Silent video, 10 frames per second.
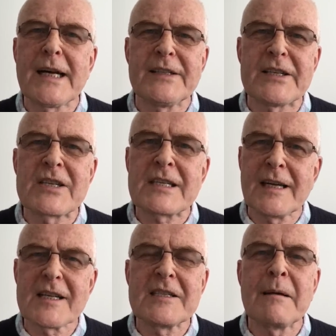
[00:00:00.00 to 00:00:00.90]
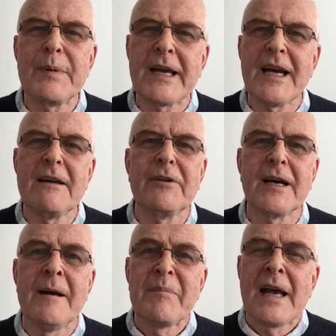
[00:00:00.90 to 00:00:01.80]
their disgusting behavior.